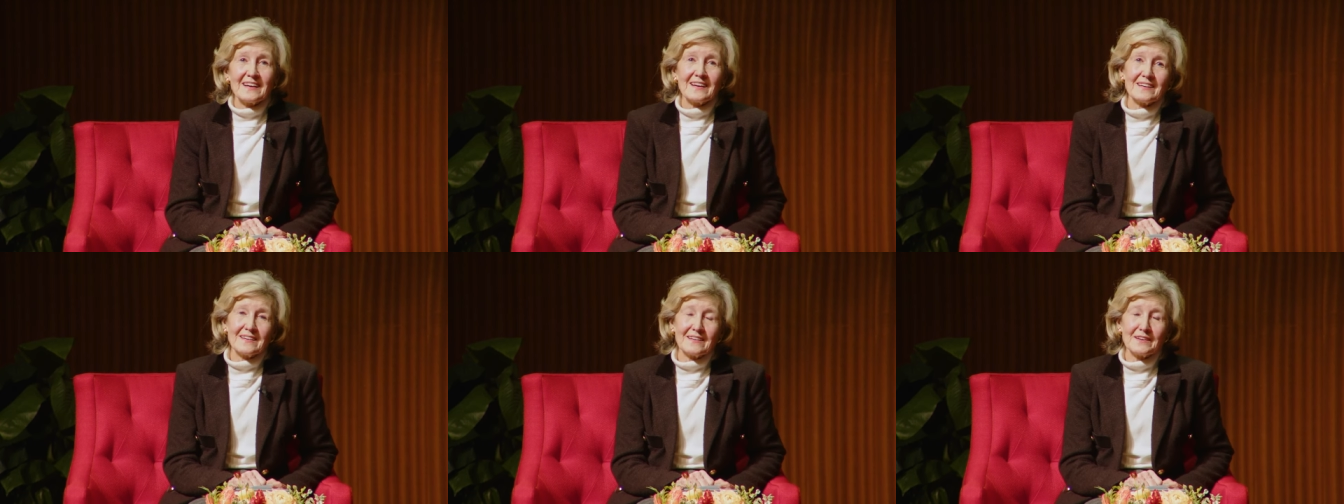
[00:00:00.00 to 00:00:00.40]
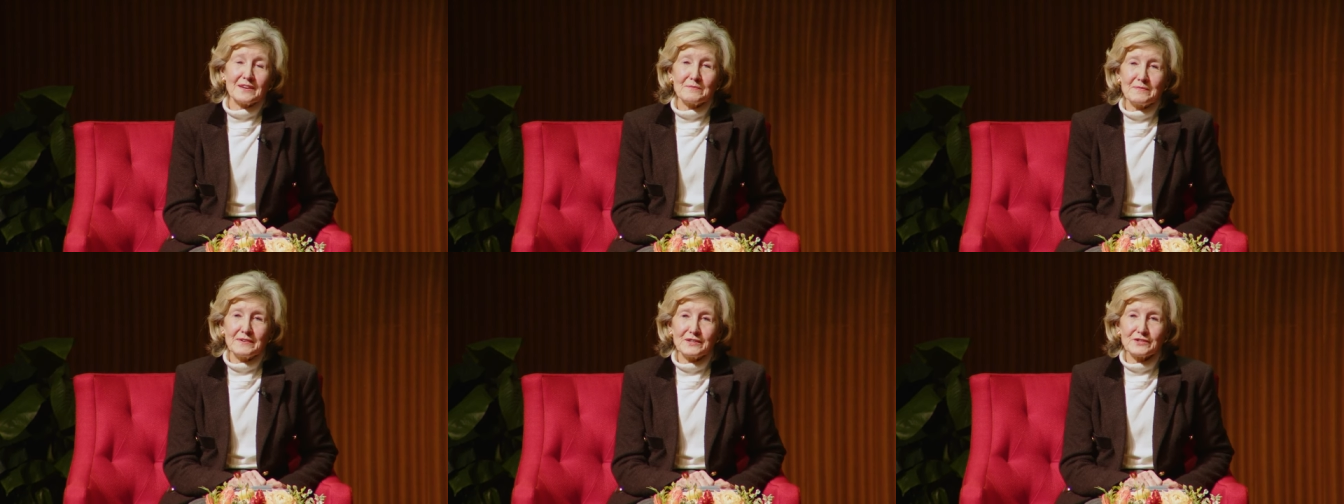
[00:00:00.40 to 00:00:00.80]
uh,
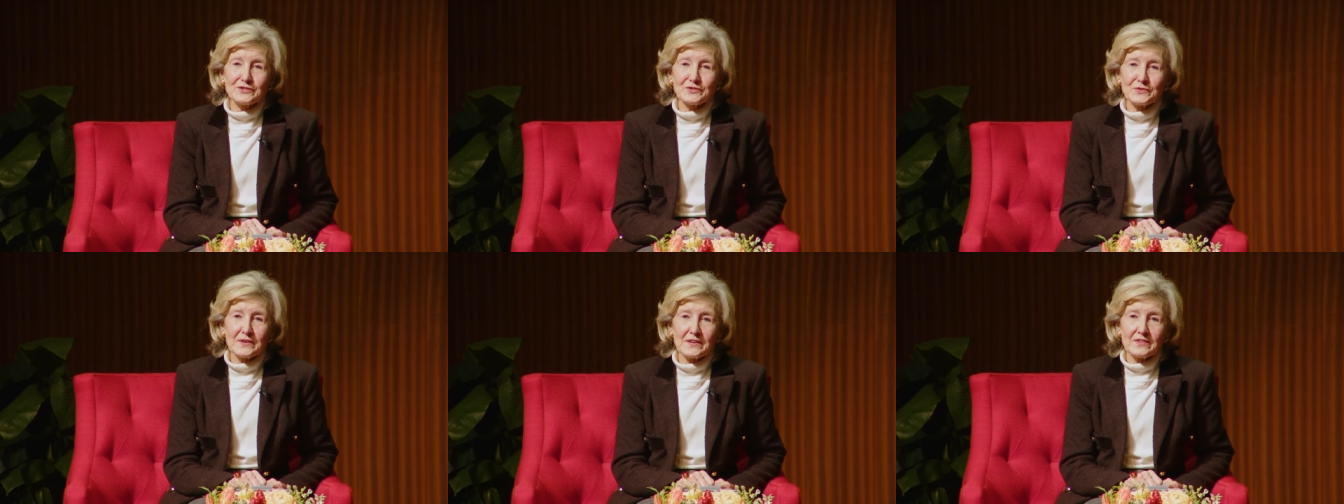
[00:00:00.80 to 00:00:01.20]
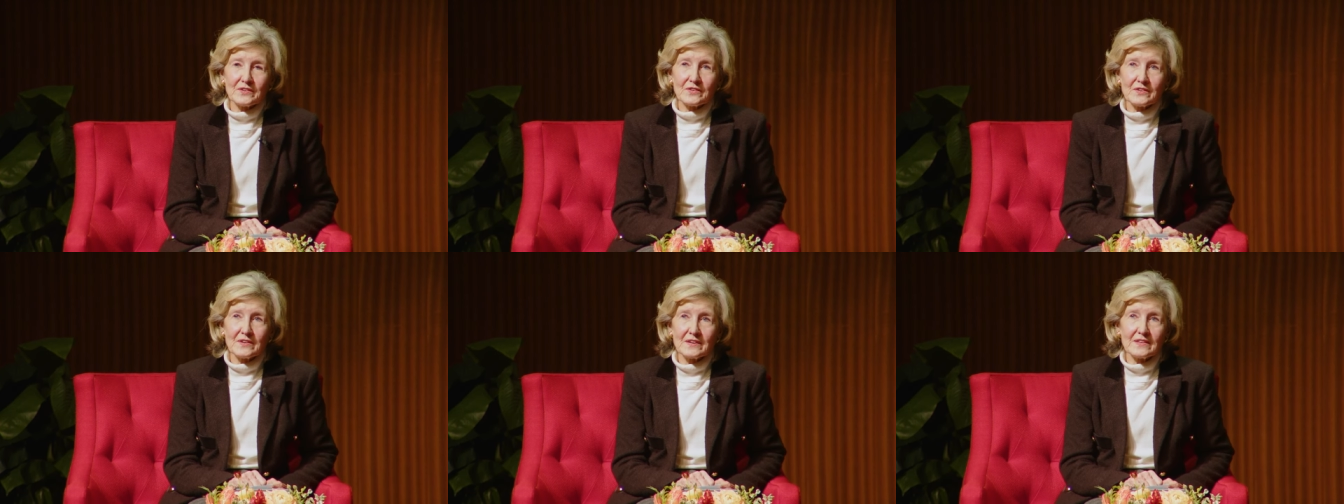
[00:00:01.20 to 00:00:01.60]

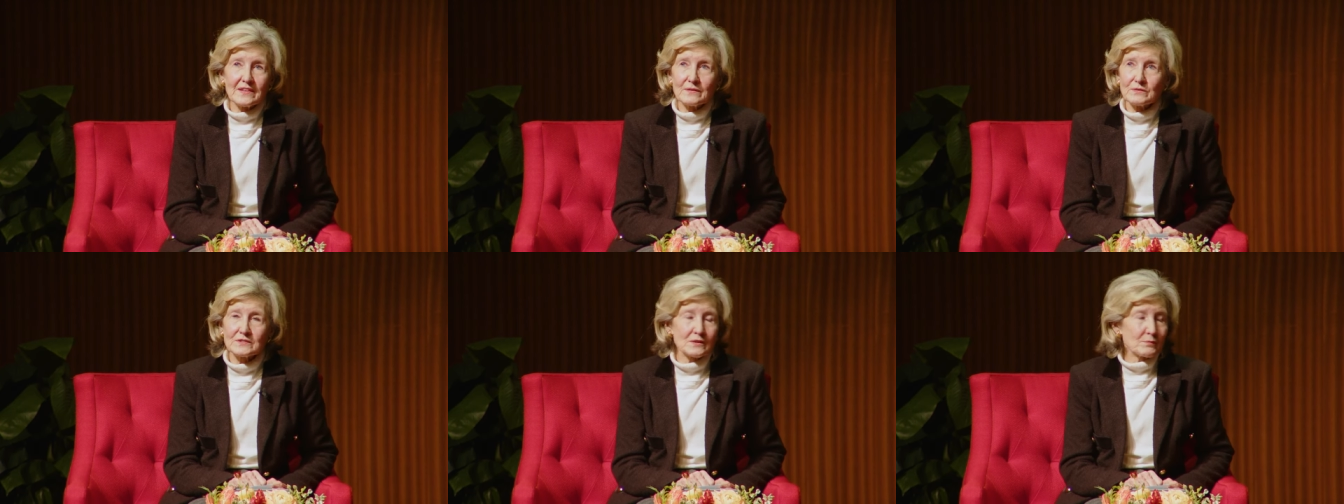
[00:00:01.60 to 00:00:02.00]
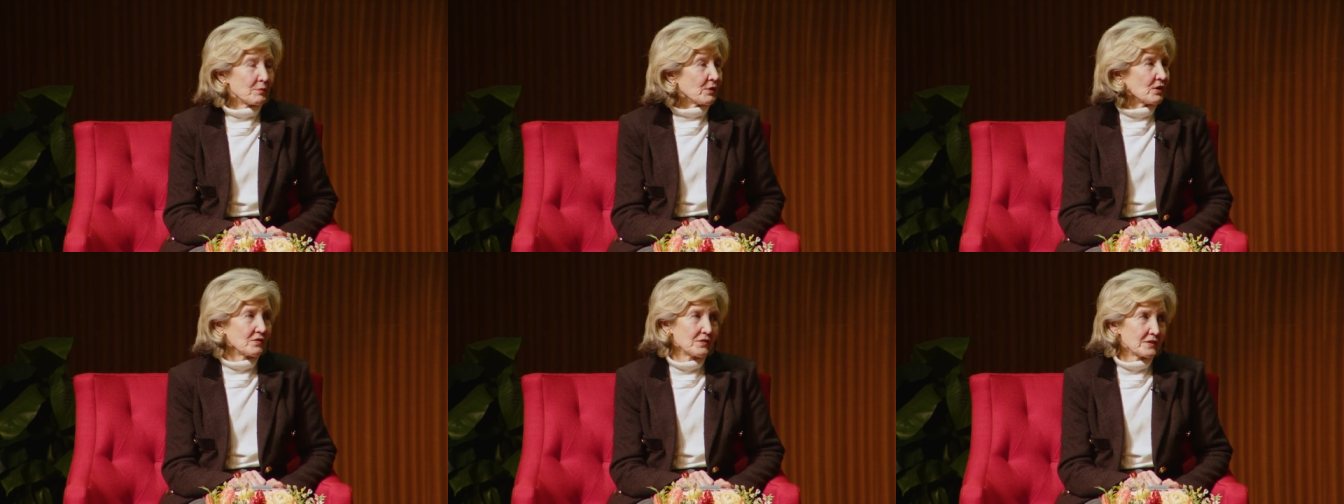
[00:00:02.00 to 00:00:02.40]
administrator, that was a
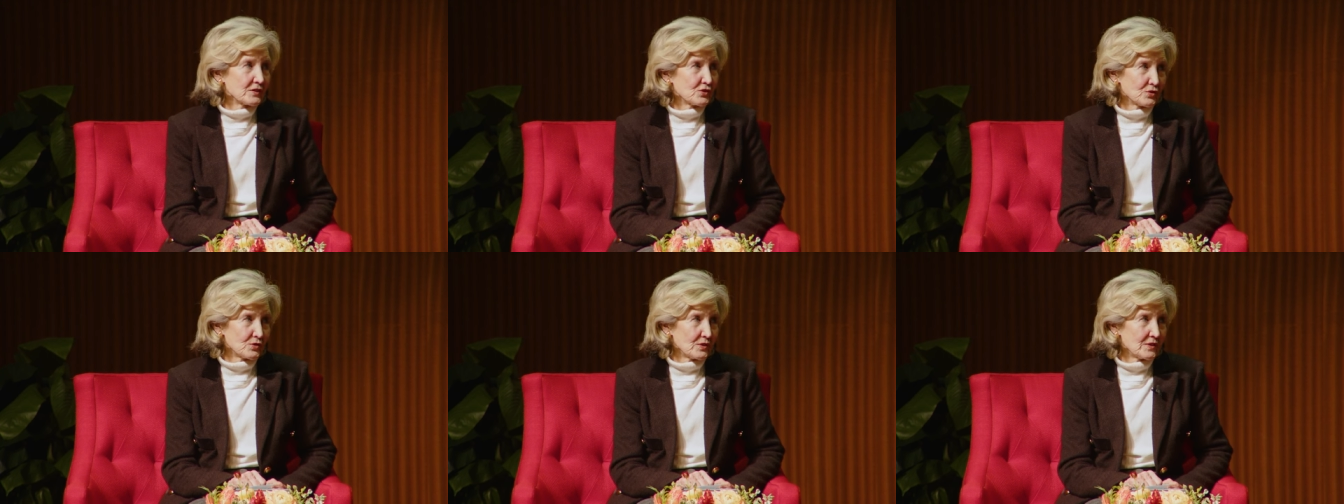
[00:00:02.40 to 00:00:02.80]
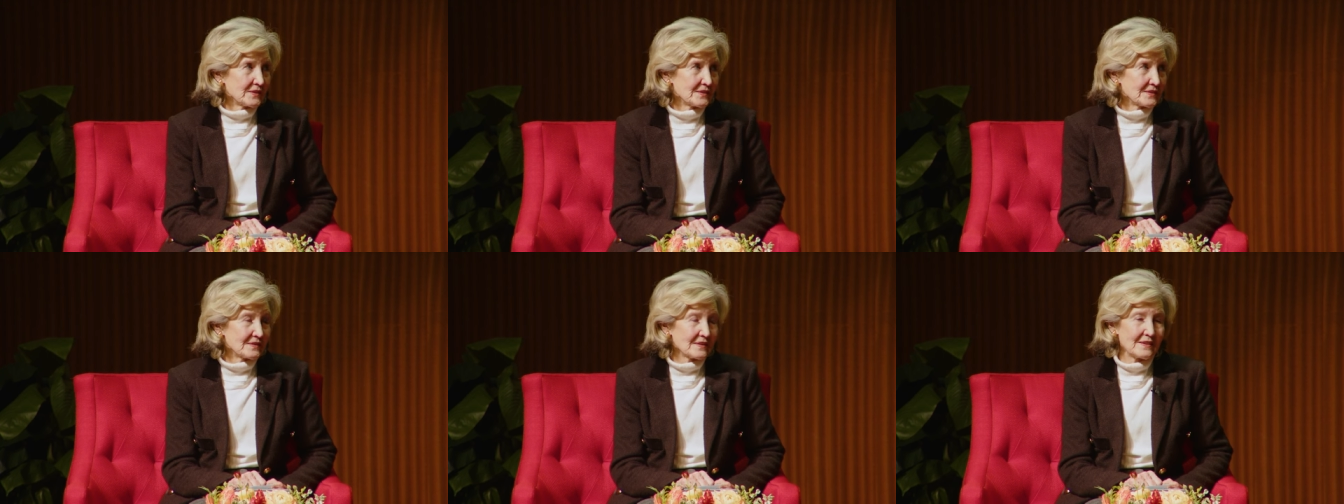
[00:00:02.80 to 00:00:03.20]
perfect
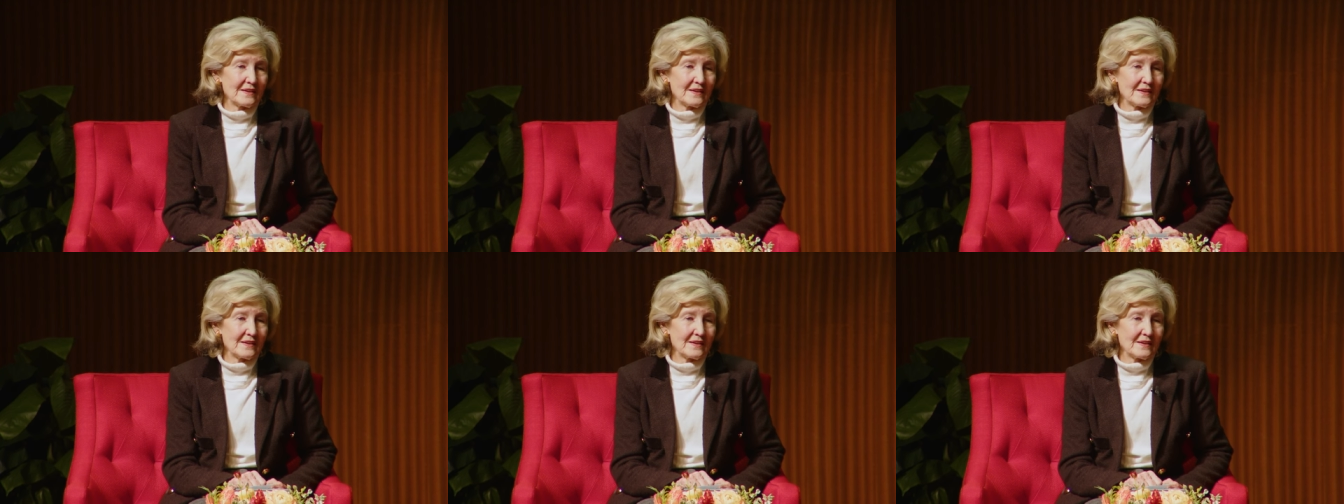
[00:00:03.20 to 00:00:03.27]
choice.